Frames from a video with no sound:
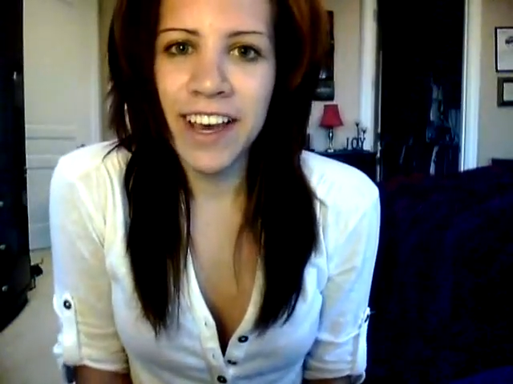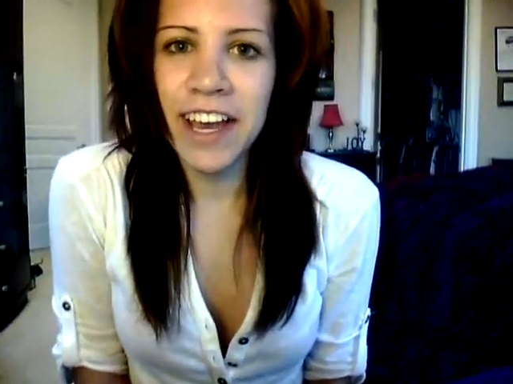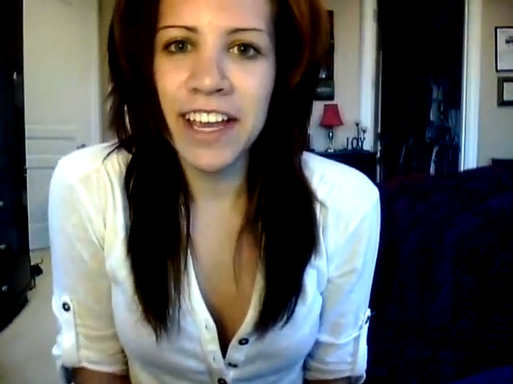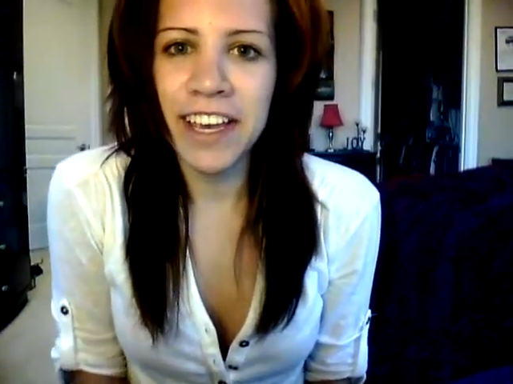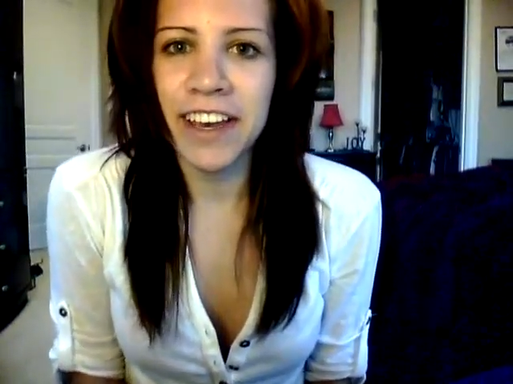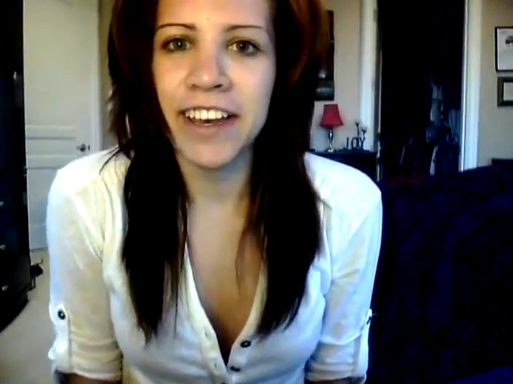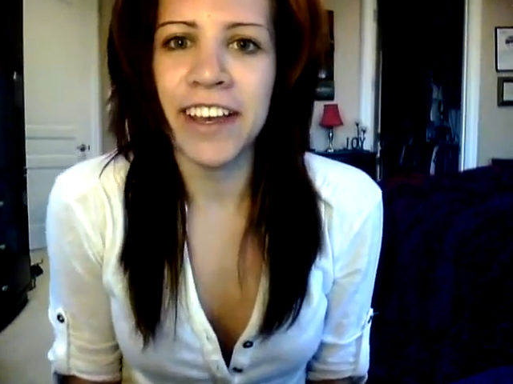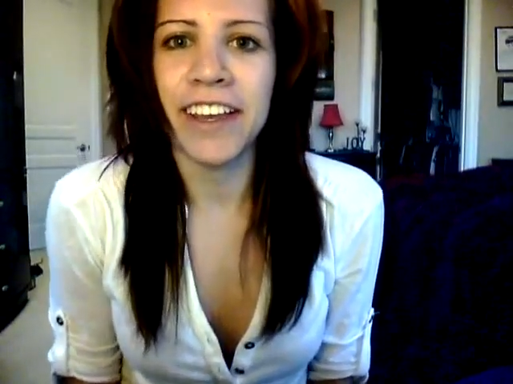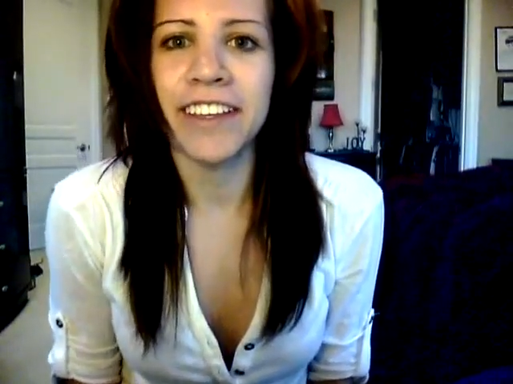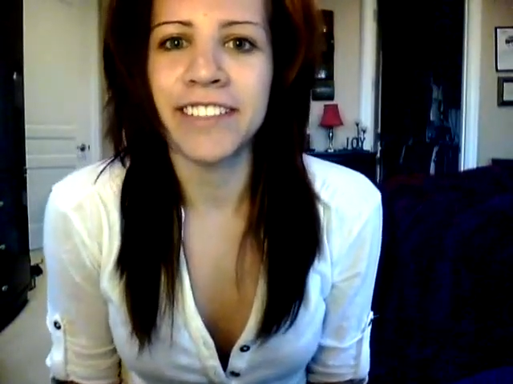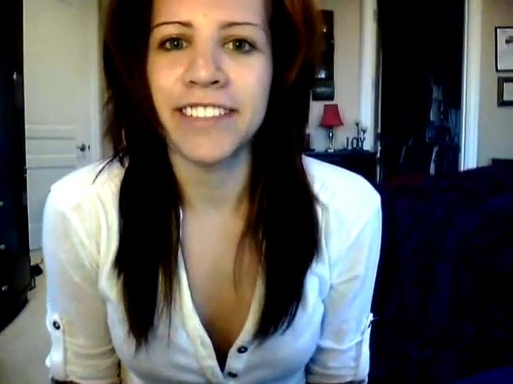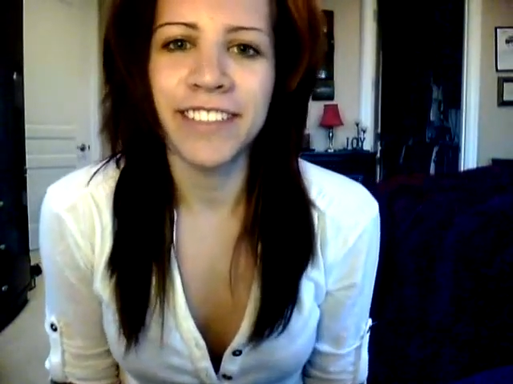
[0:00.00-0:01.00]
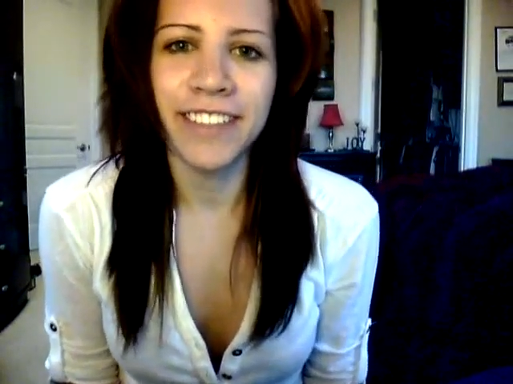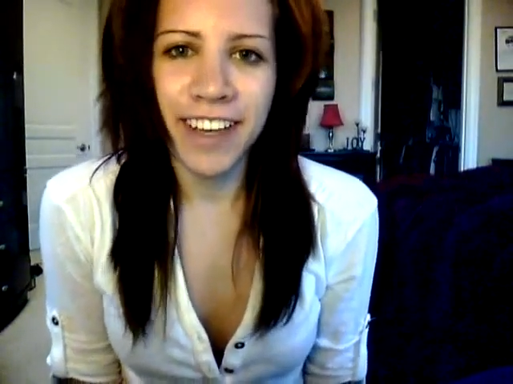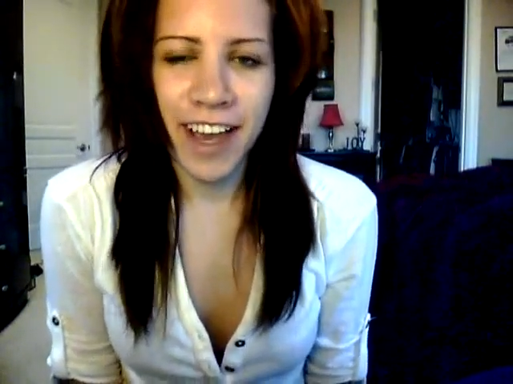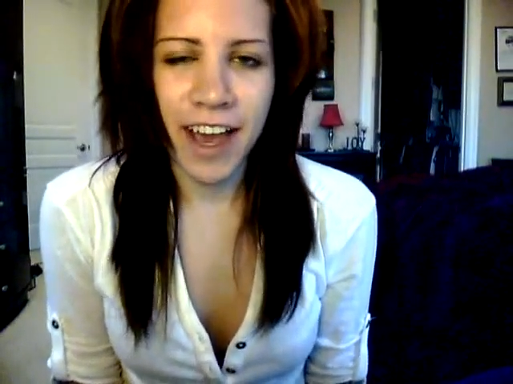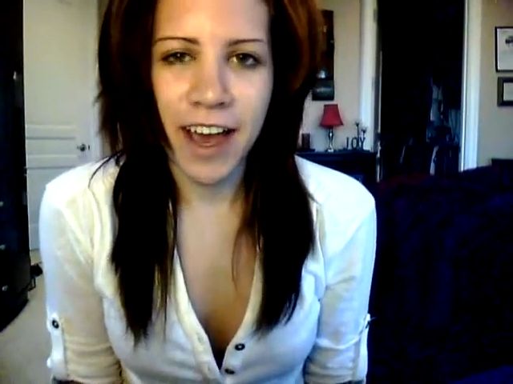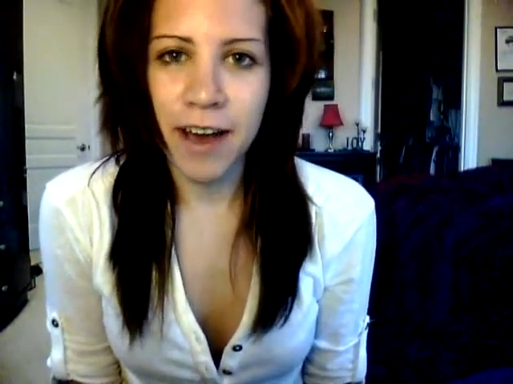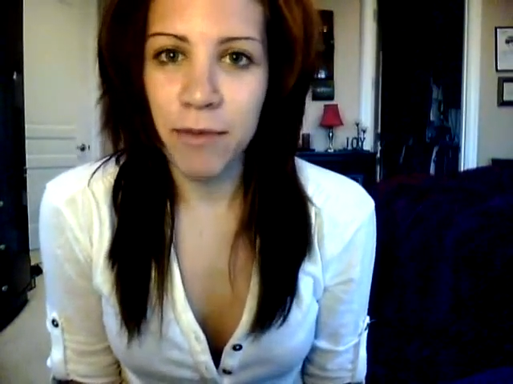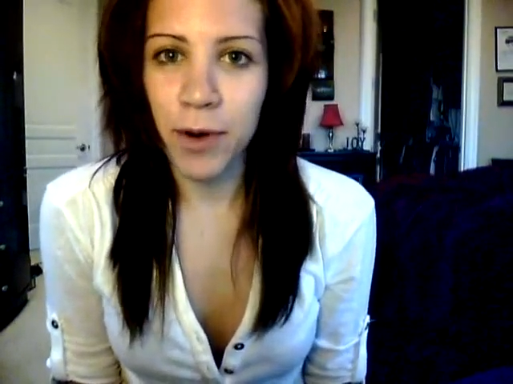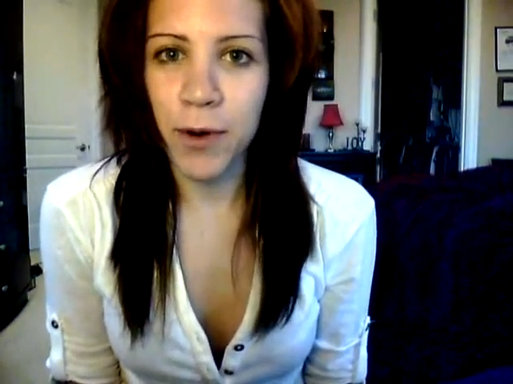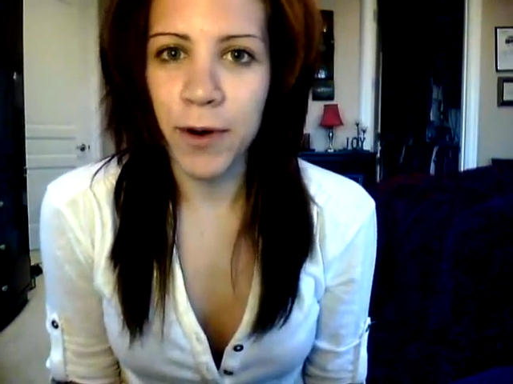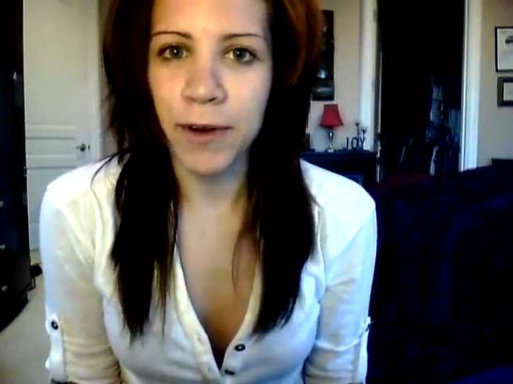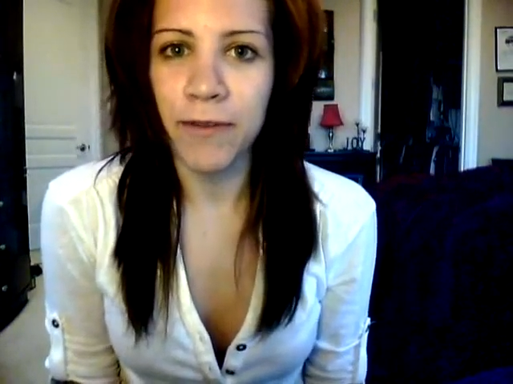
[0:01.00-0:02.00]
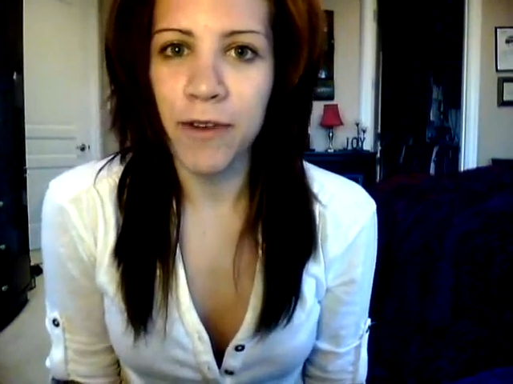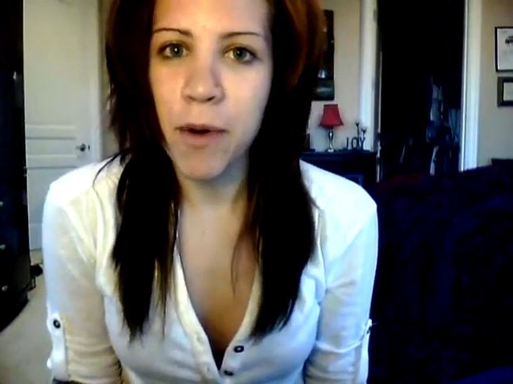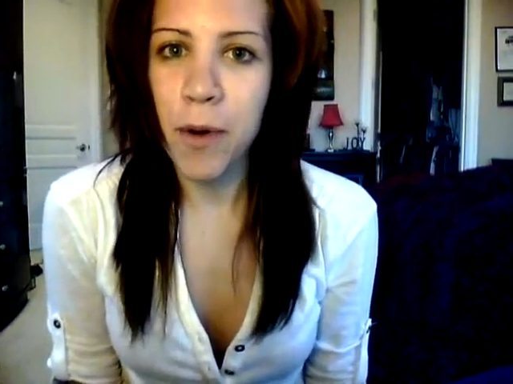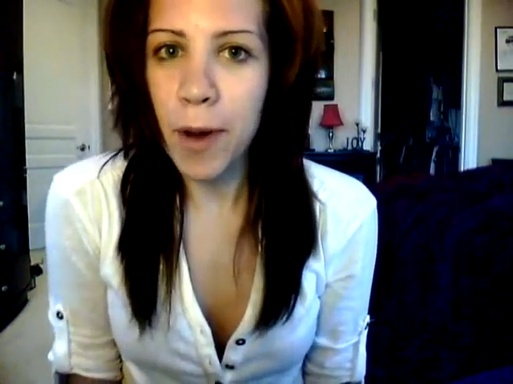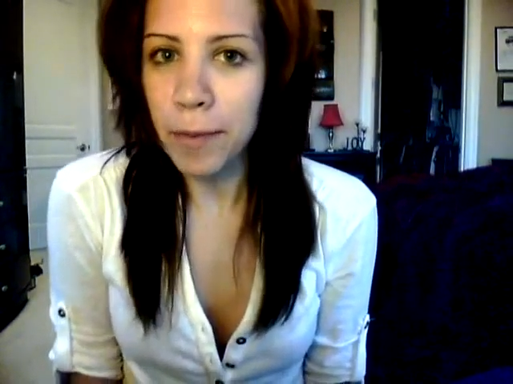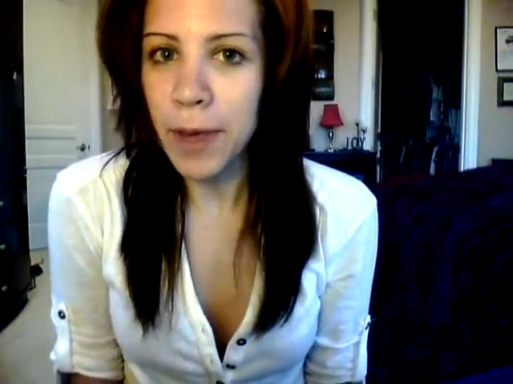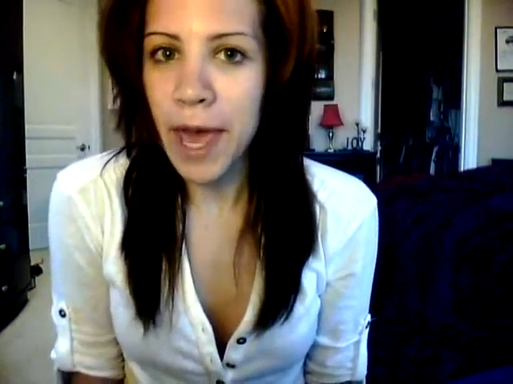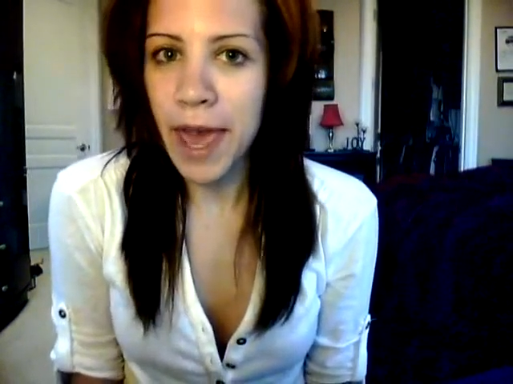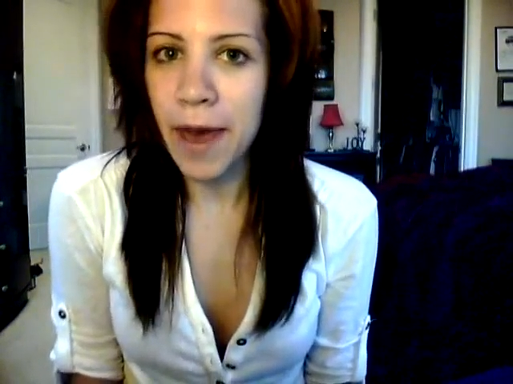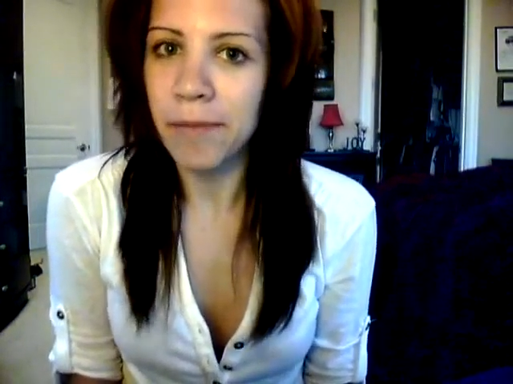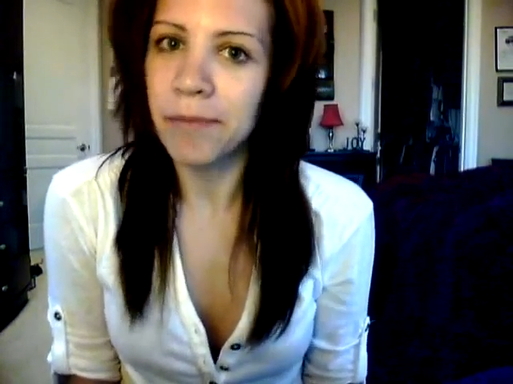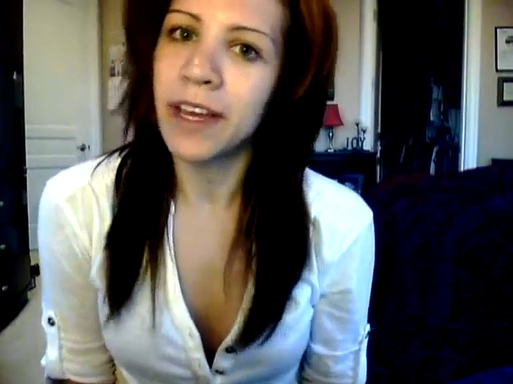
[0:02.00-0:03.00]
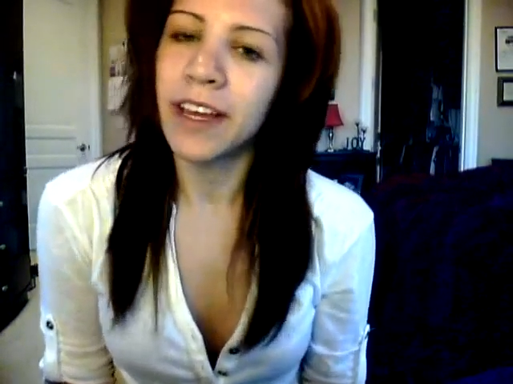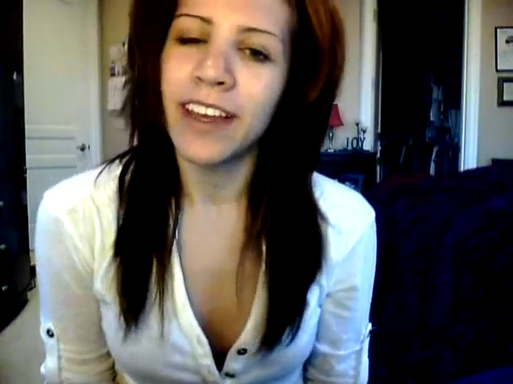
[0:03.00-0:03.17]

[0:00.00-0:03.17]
Hi guys, I'm recording from a webcam,